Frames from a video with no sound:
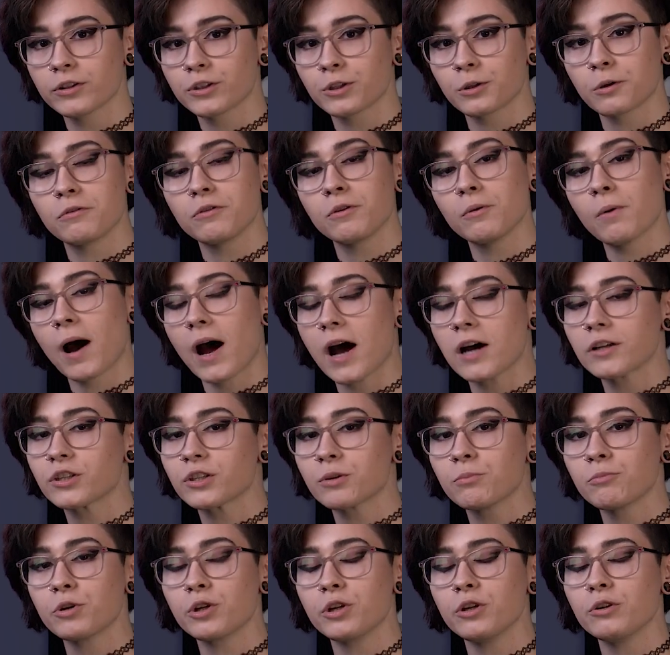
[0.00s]
So if you are
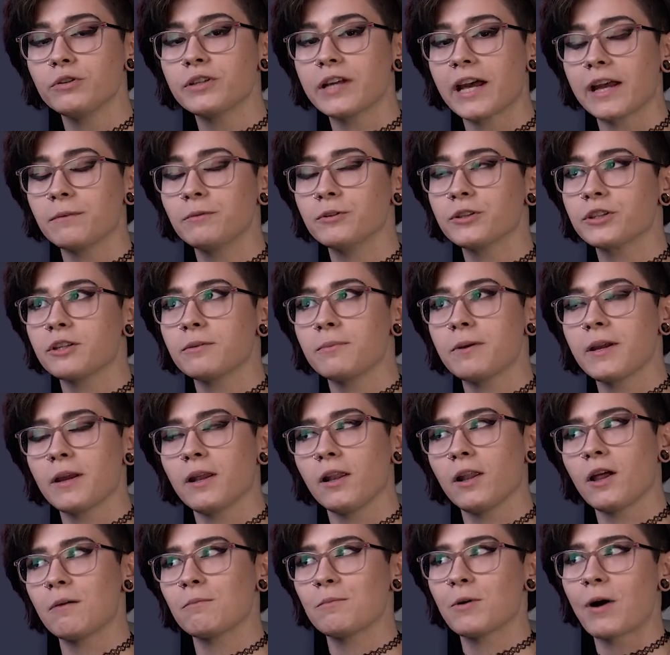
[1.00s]
someone who tends to be a
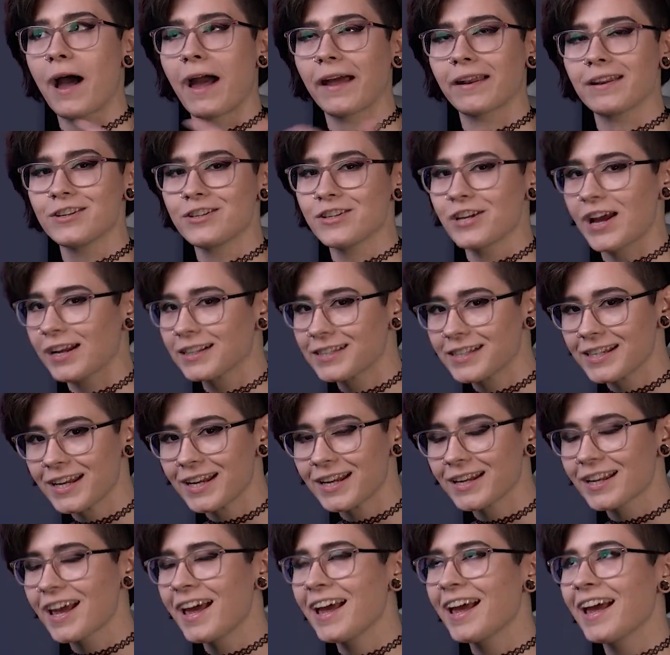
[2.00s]
lot more
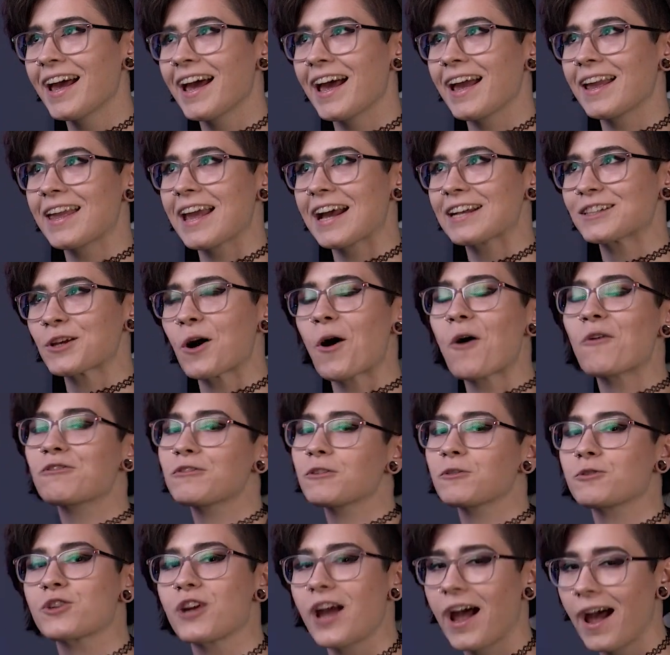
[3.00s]
energetic and gets off
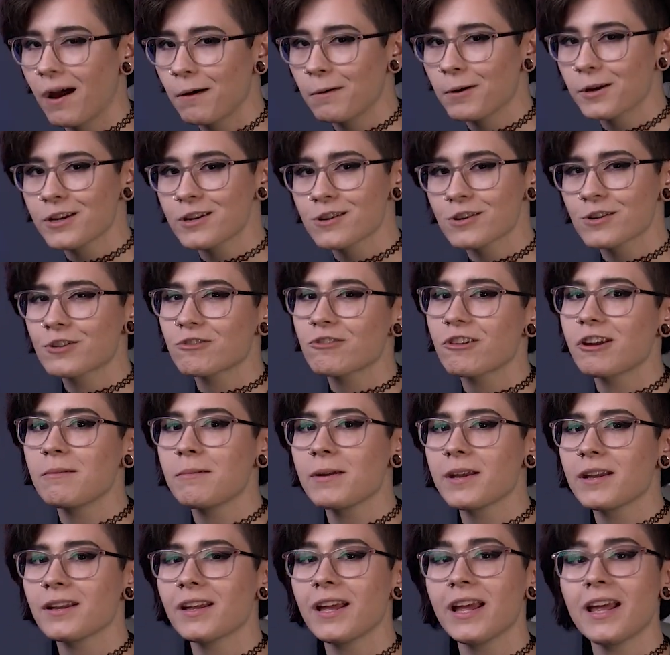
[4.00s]
your chair while you're
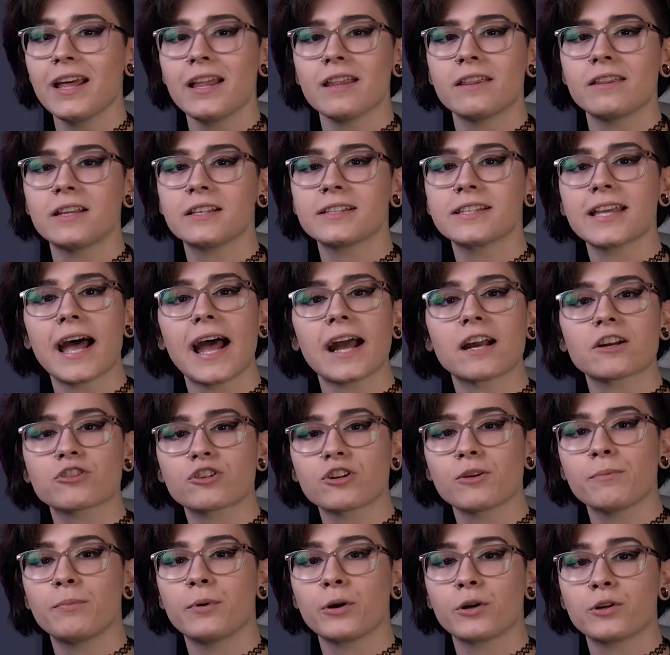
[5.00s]
streaming, this
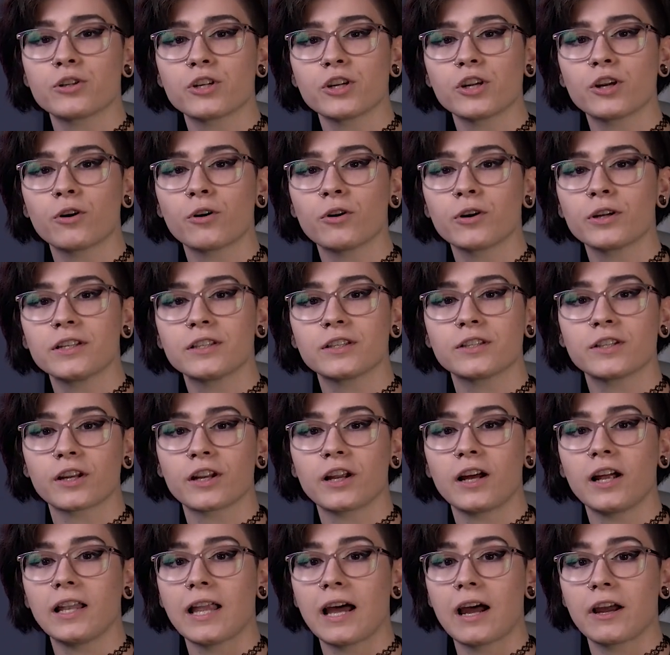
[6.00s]
extra bungee cord is going
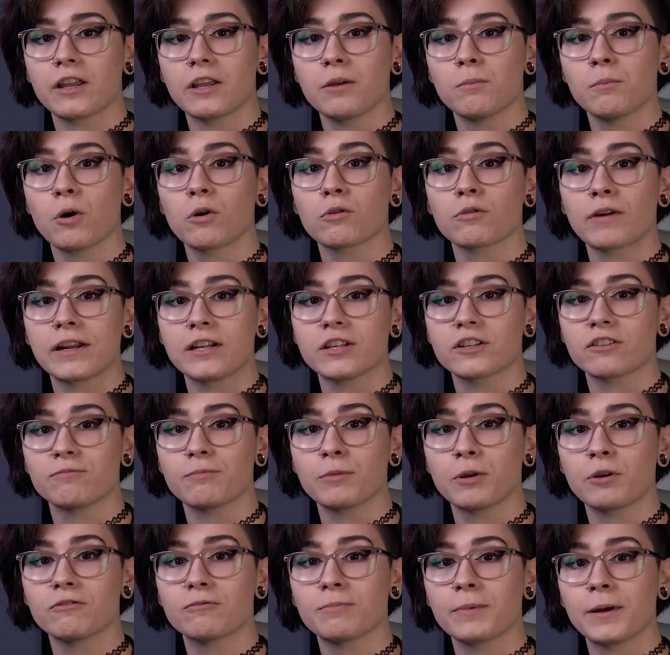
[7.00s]
to allow you more range of
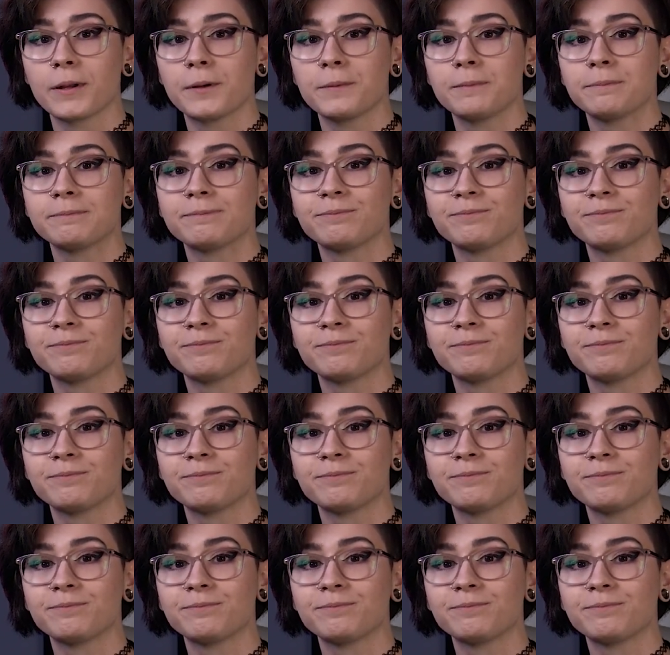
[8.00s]
movement.